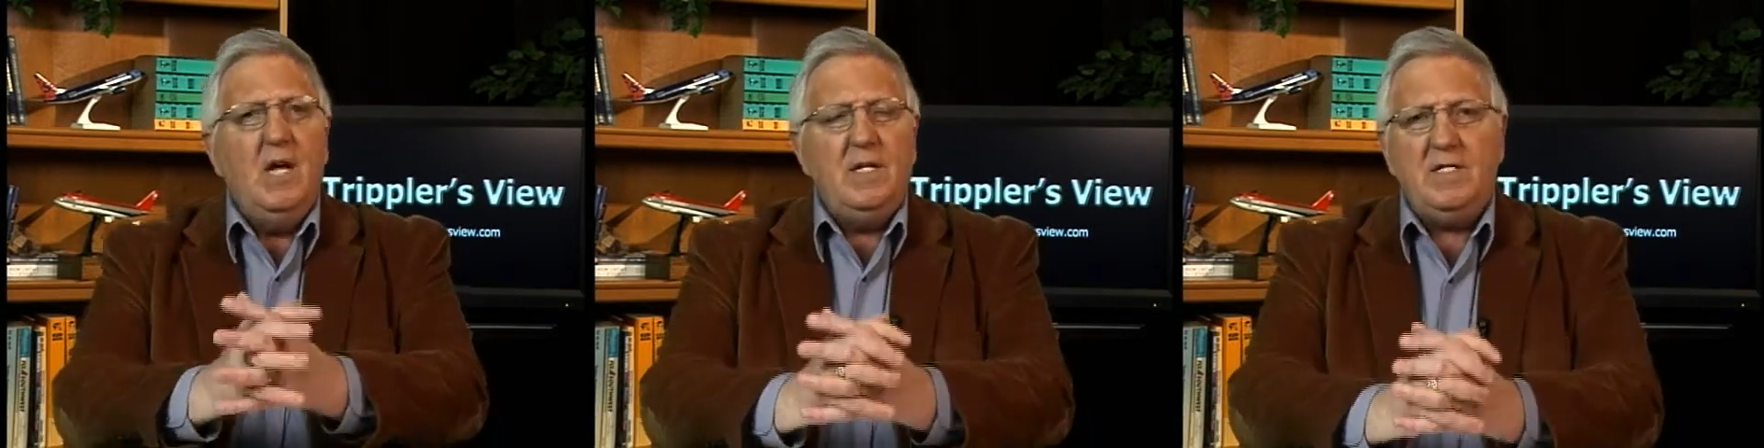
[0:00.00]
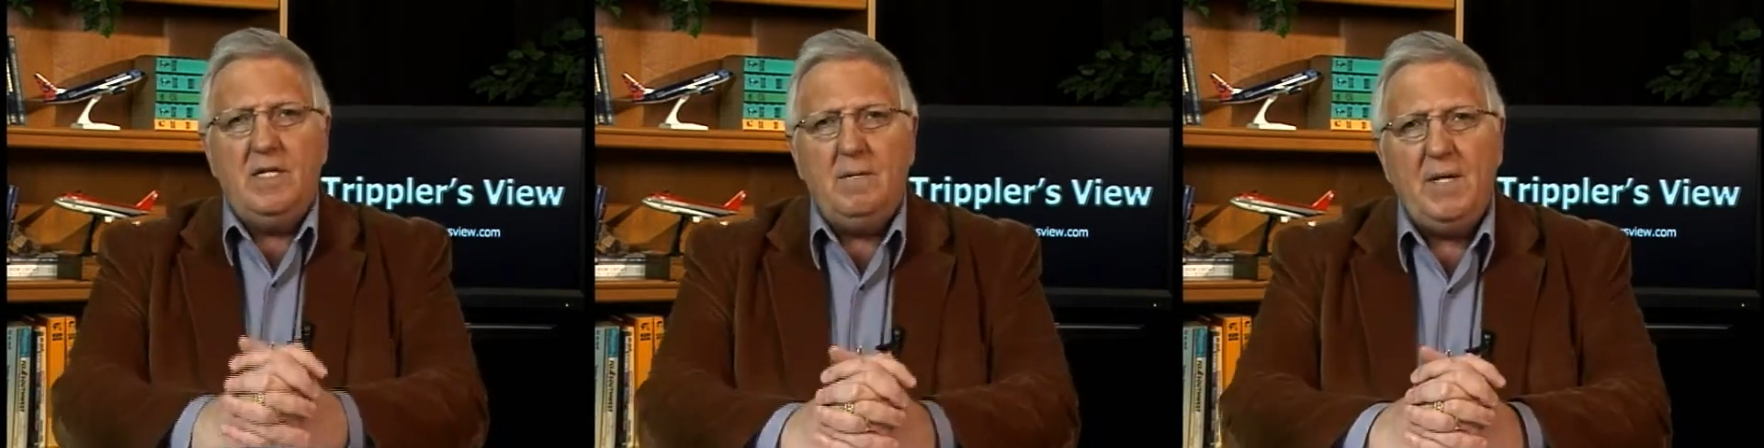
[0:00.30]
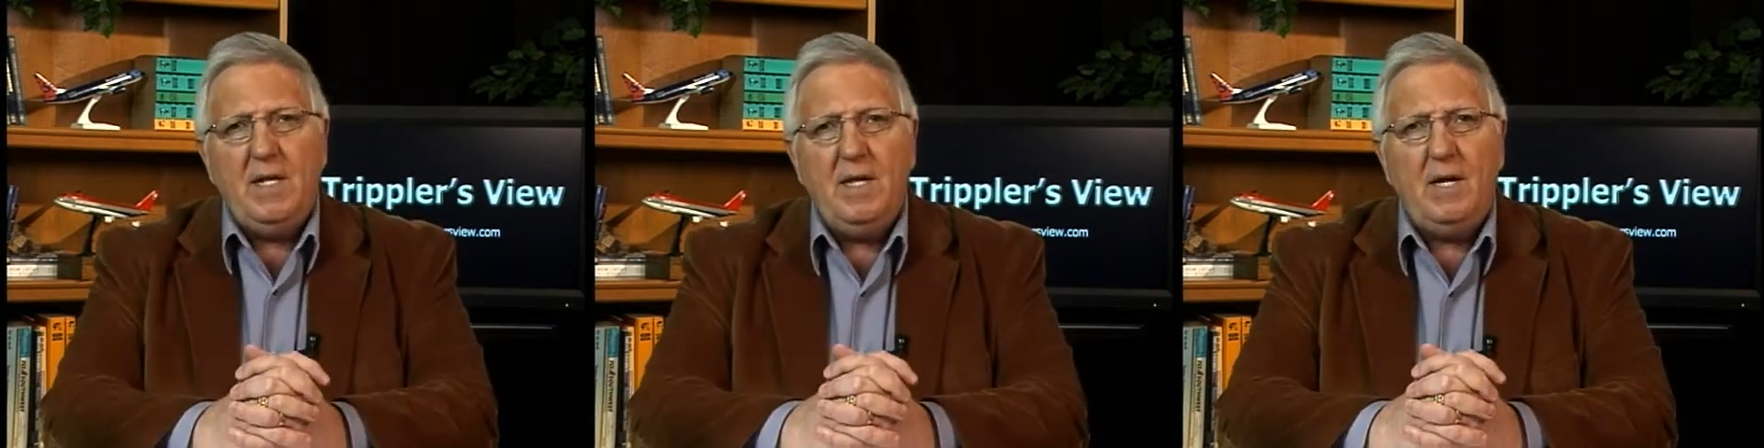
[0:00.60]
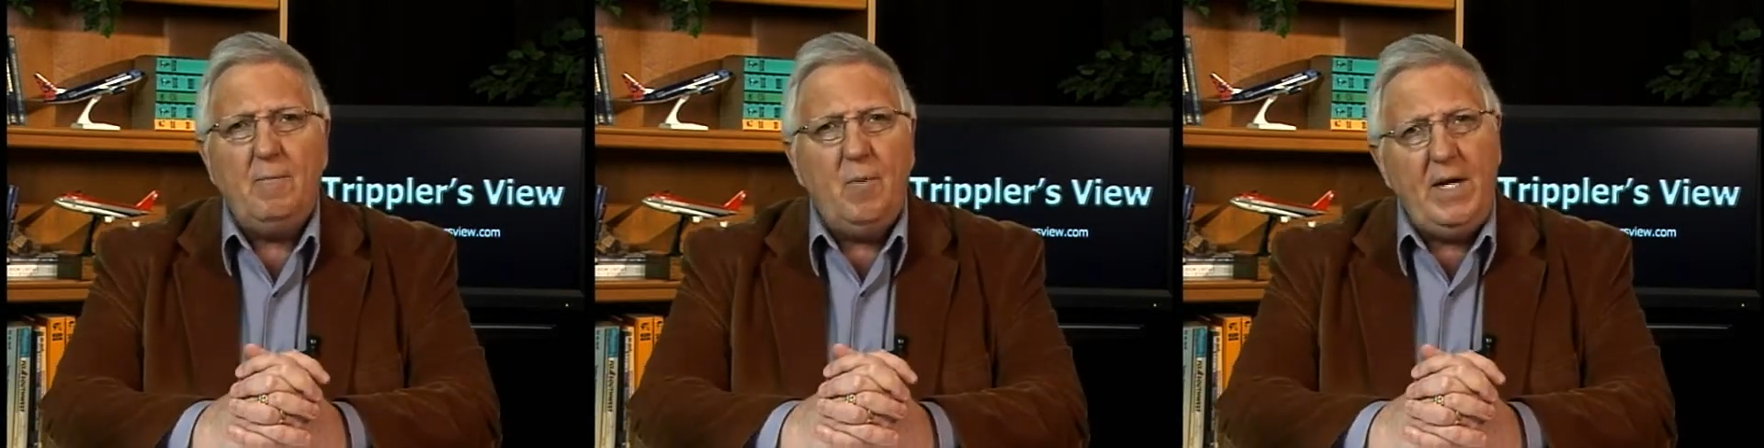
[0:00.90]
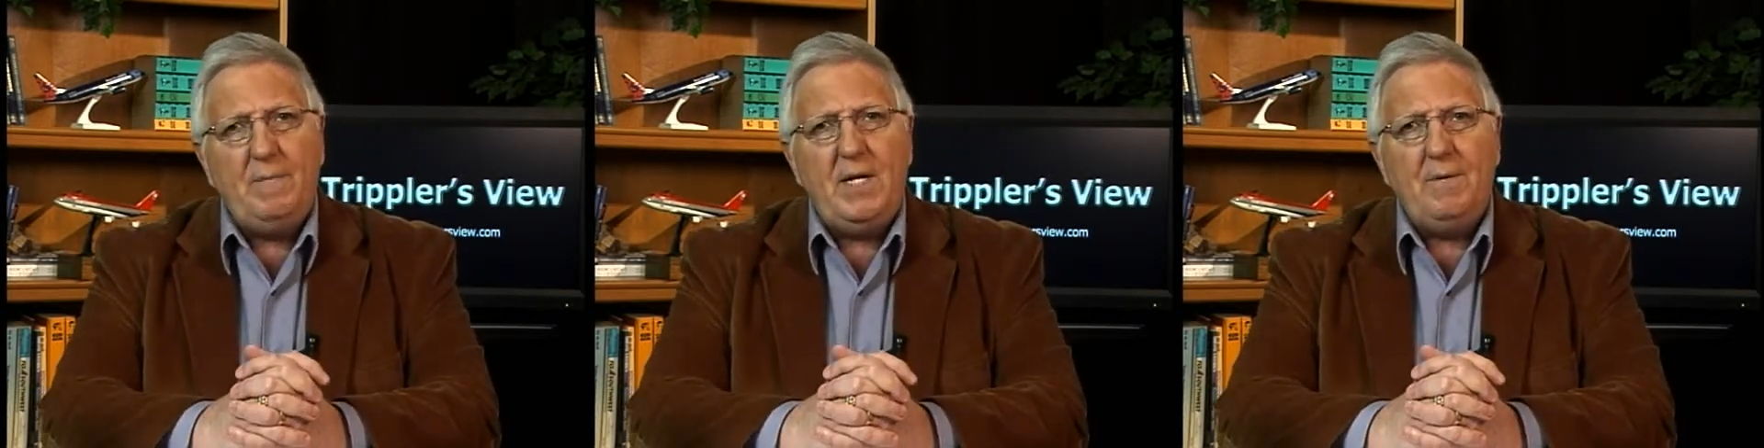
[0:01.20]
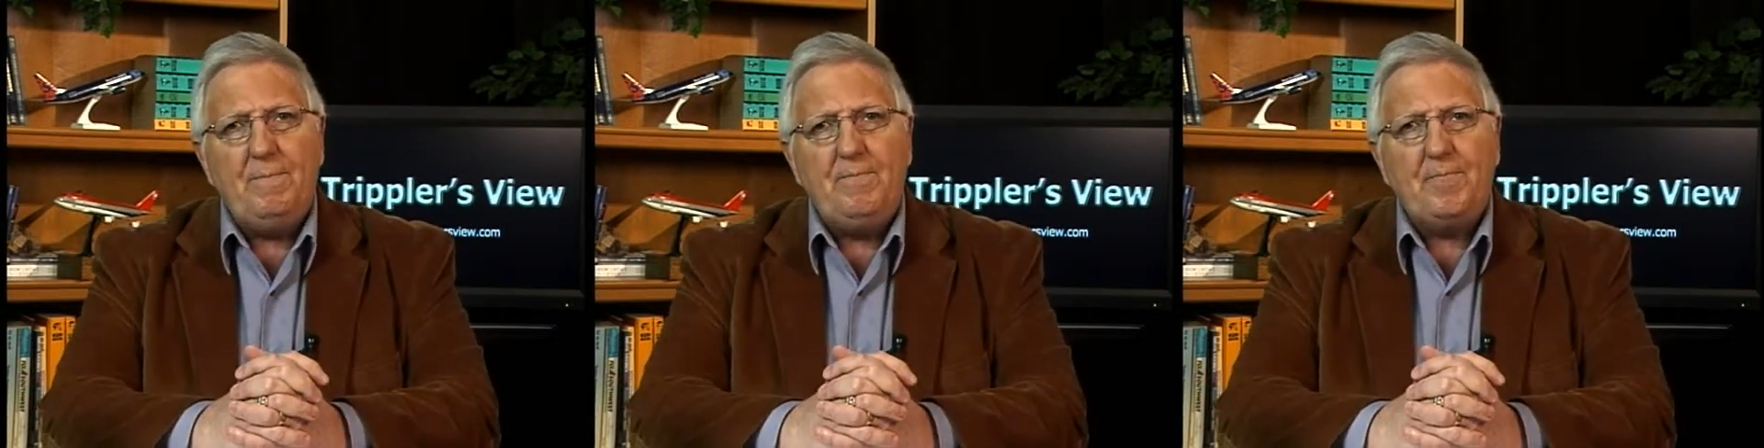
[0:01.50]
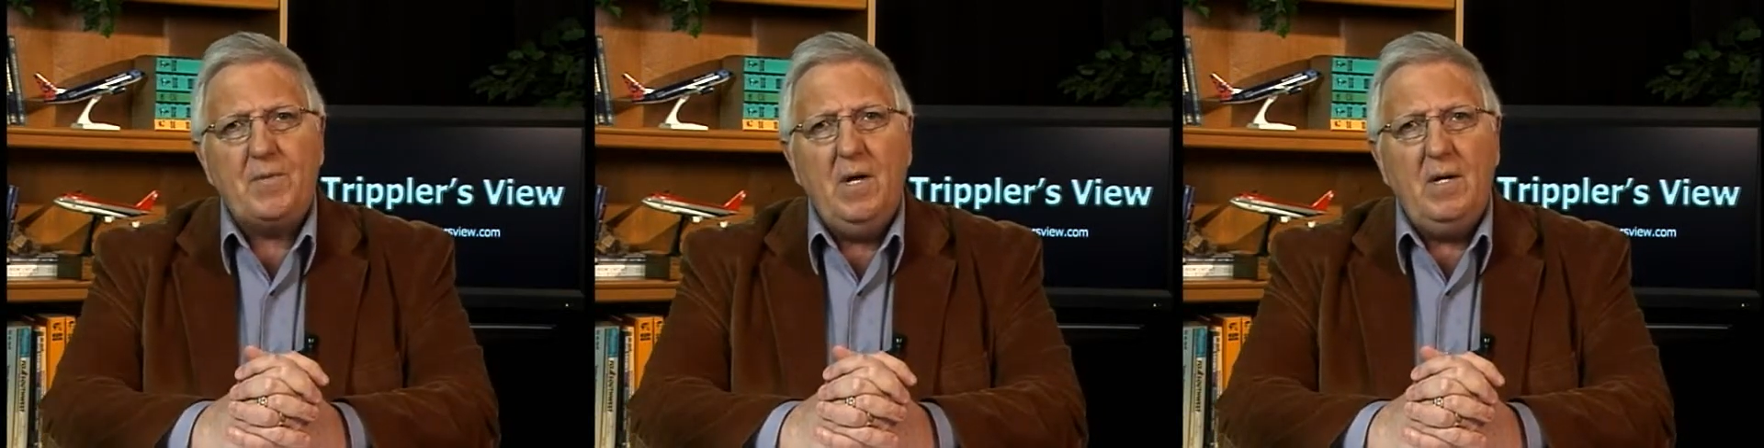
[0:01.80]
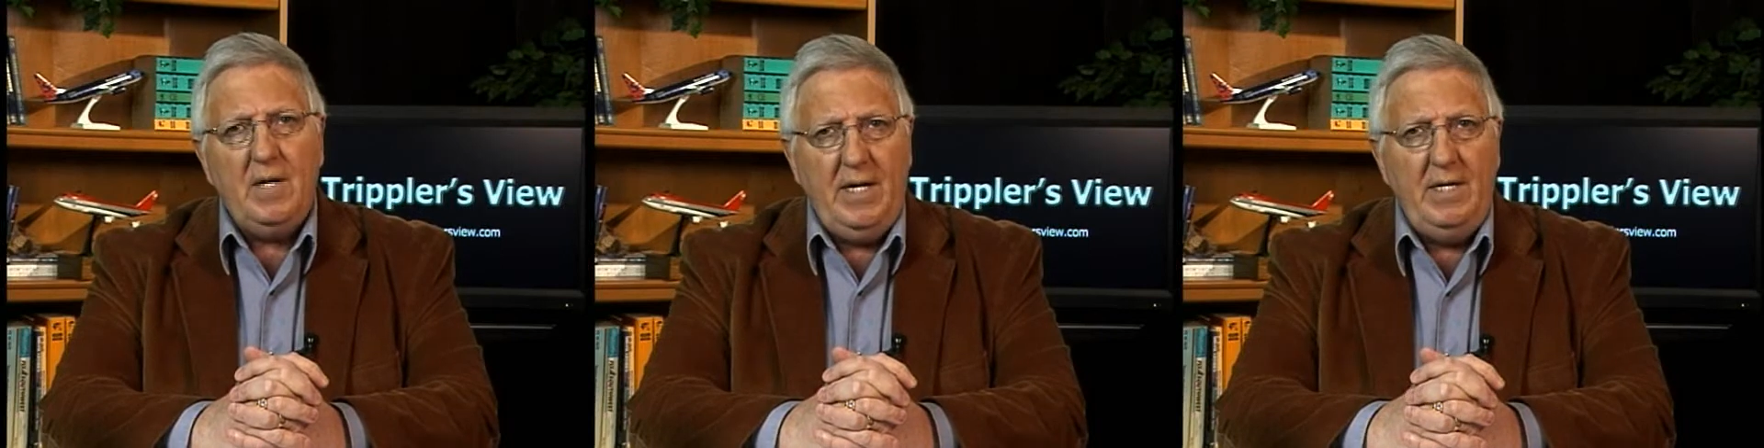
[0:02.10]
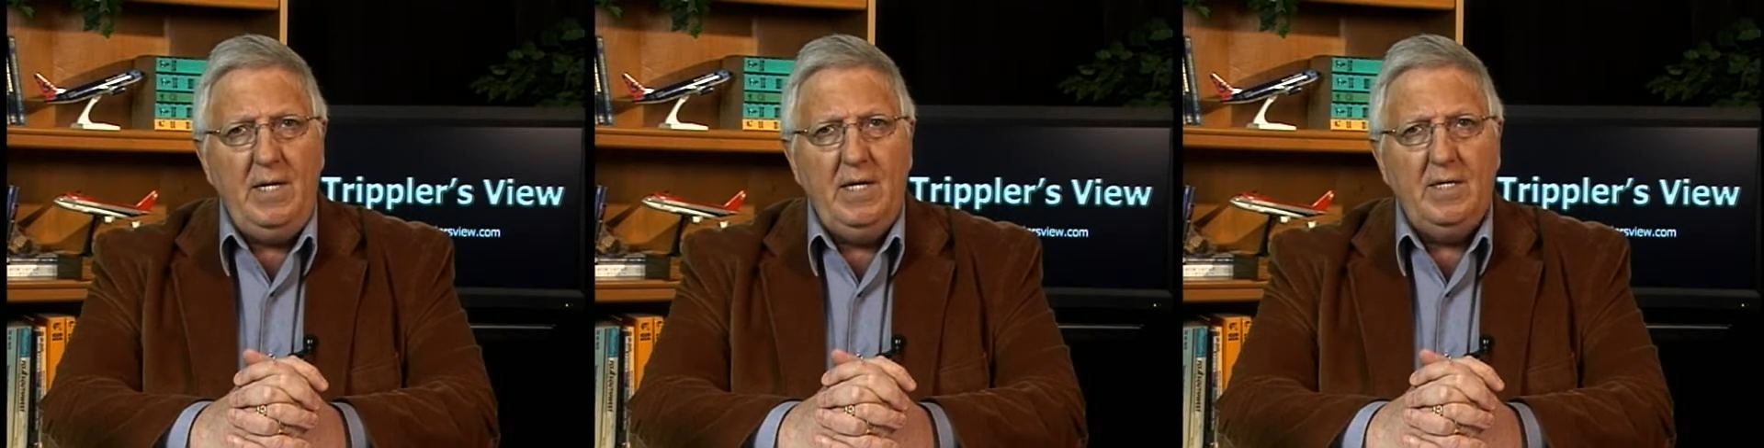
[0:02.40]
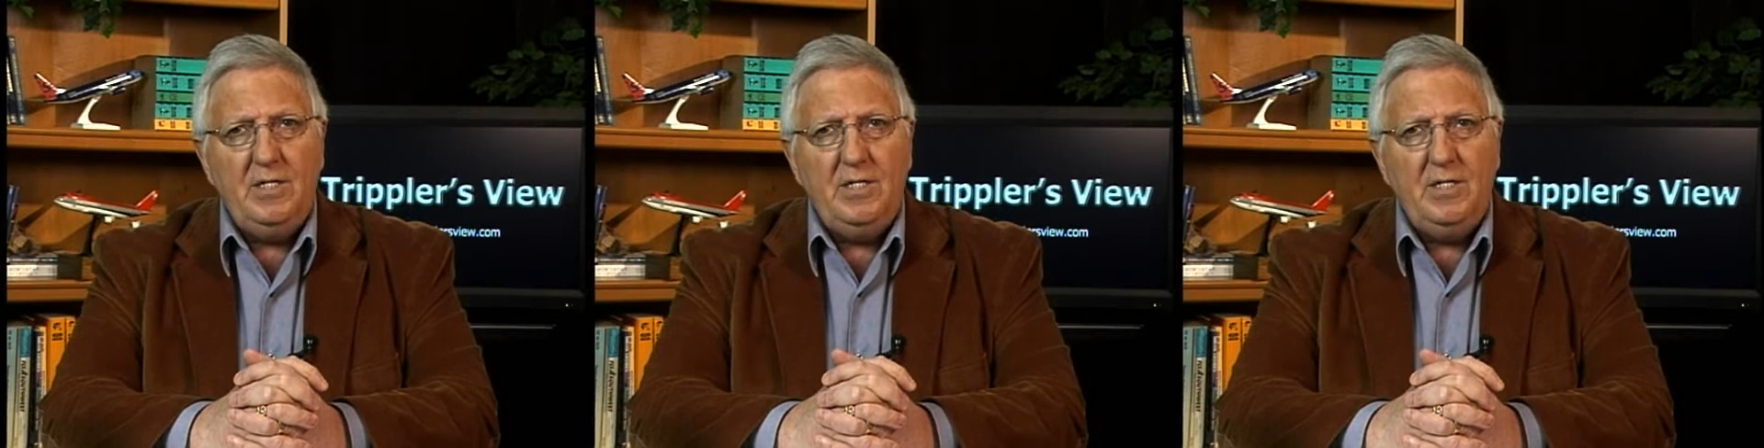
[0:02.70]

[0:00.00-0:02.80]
Does anybody think, wait a minute, 90